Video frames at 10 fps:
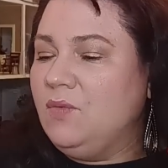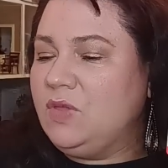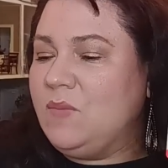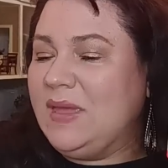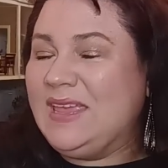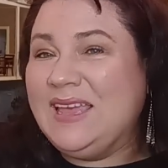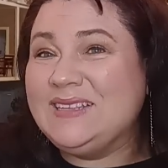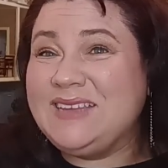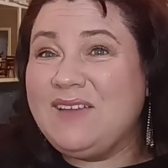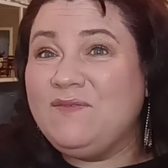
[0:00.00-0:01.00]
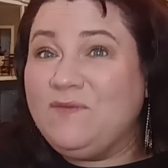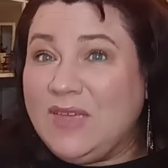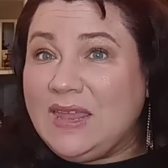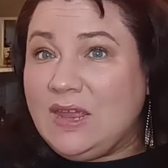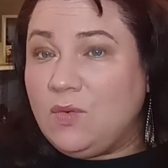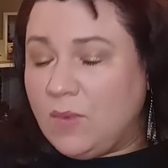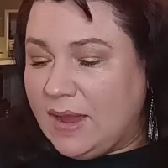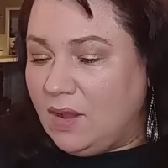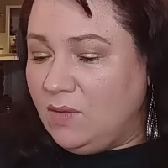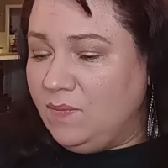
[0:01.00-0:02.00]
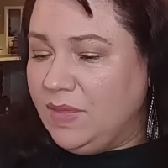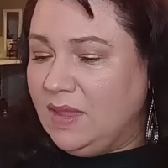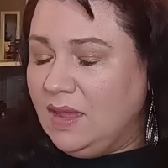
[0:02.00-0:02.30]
with my kids not feeling well,